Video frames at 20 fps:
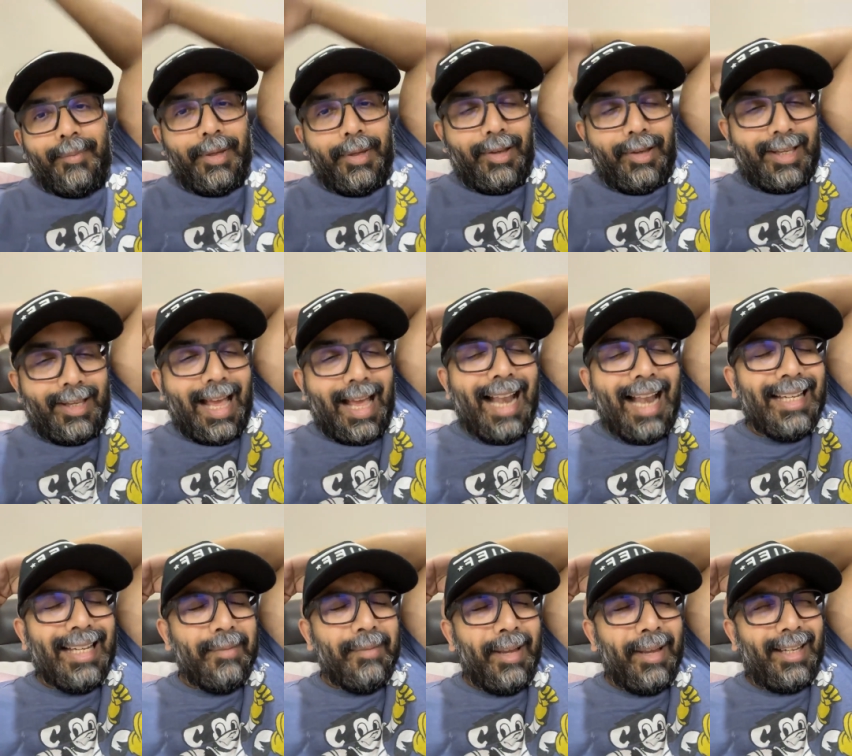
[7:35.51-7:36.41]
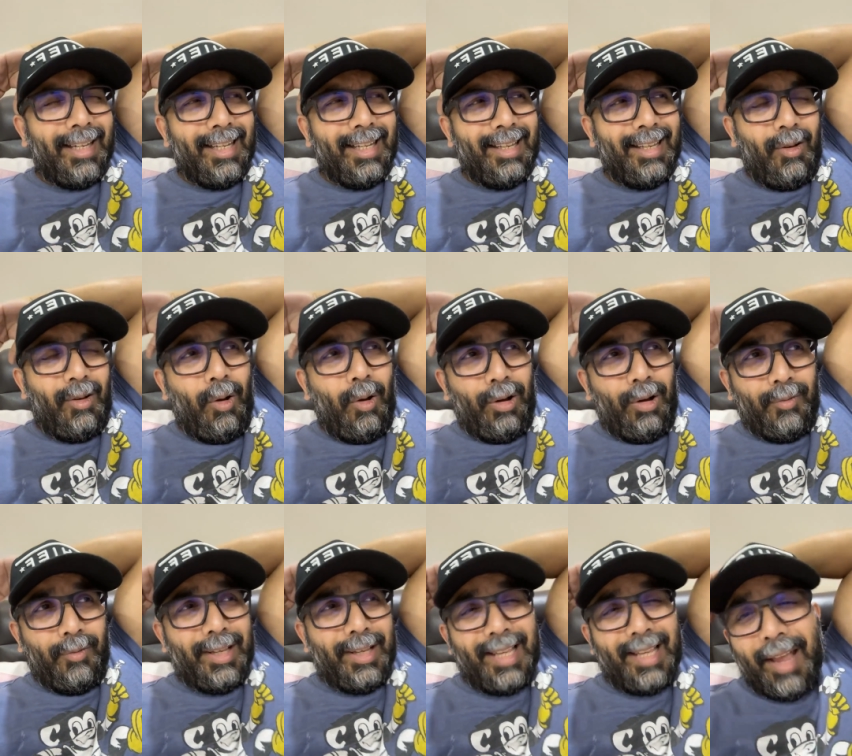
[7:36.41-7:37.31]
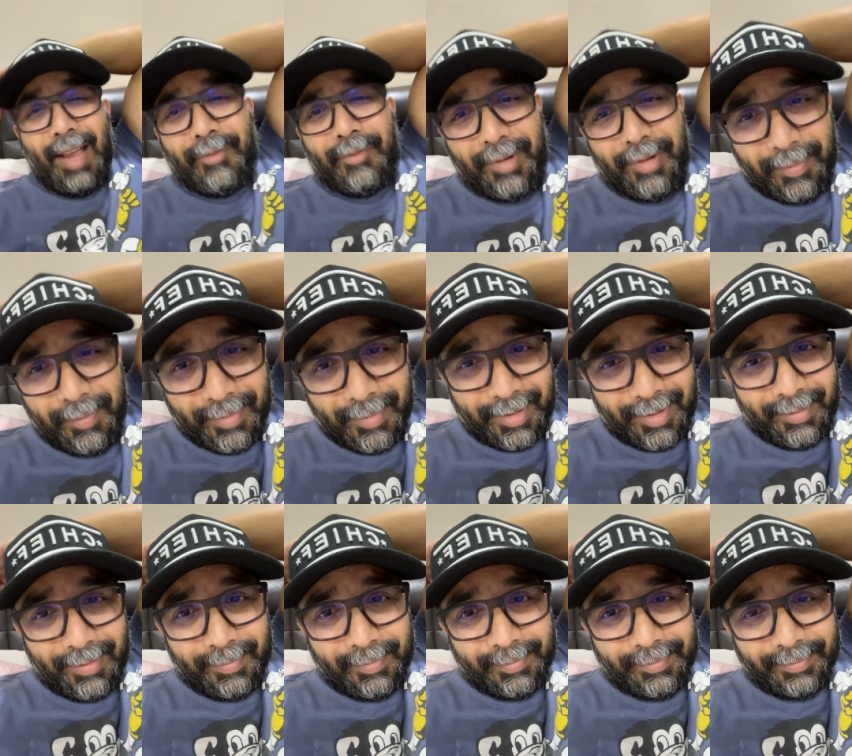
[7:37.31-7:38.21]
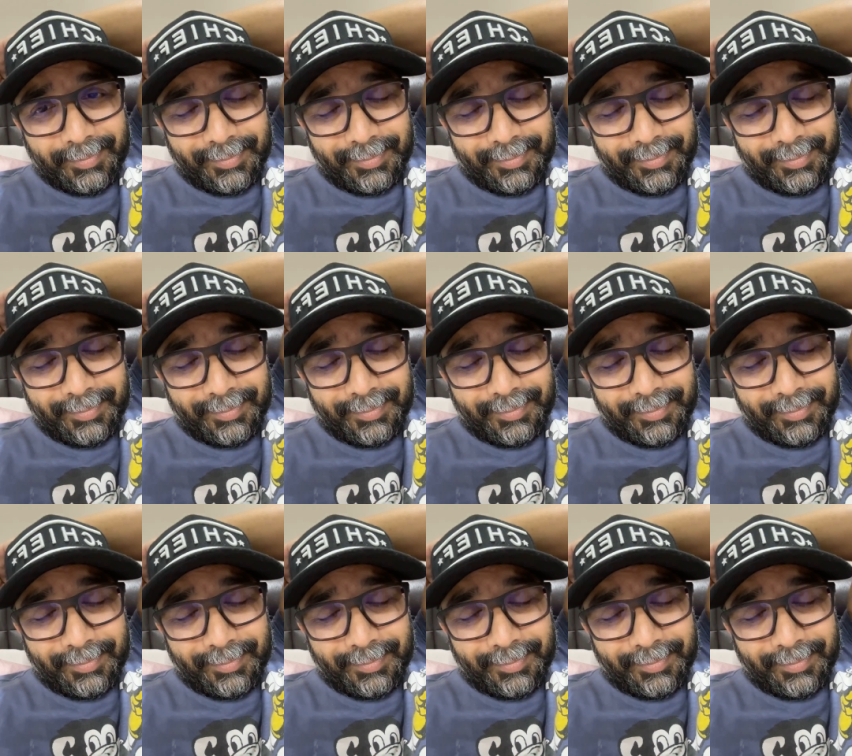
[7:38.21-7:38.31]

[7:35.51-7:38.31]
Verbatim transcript: Because ultimately, all of us have dreams.